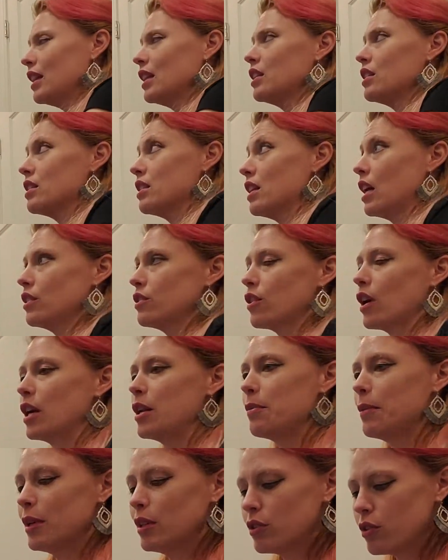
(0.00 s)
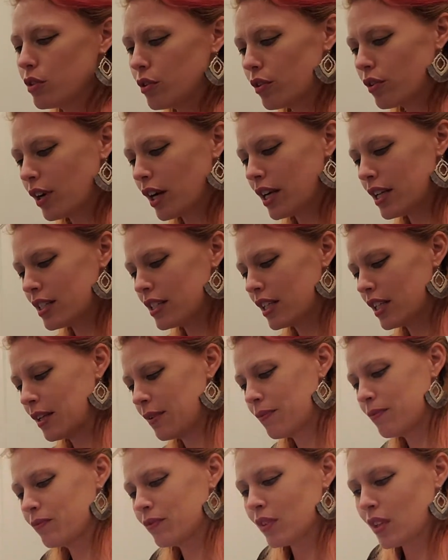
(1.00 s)
let's not try to be too
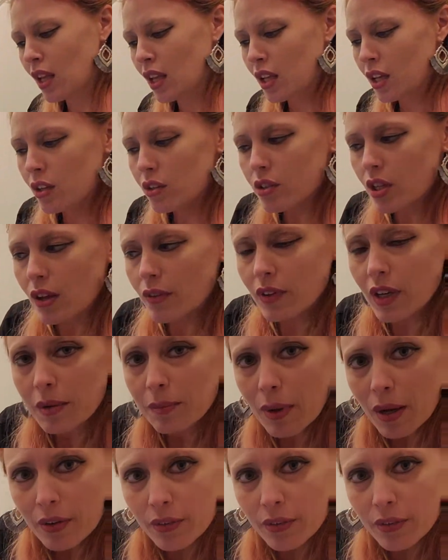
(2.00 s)
crazy. So I've got my